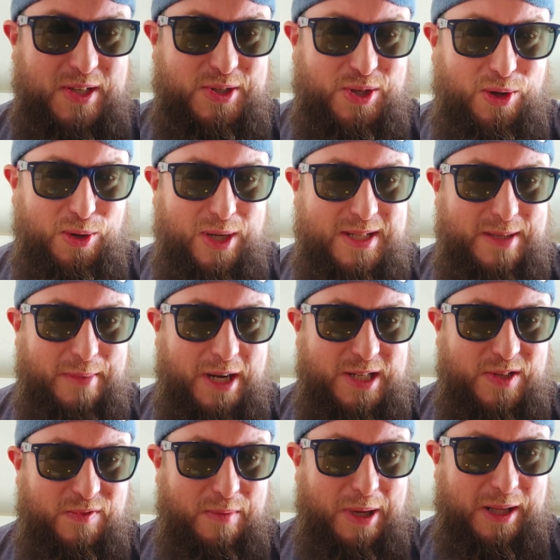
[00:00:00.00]
to go get some
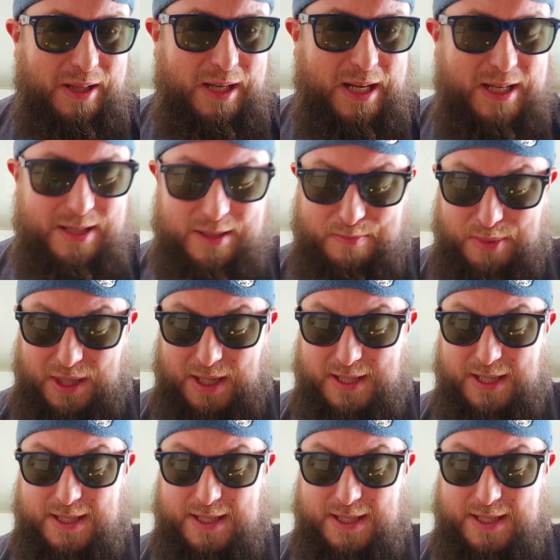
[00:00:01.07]
ice for my glass, because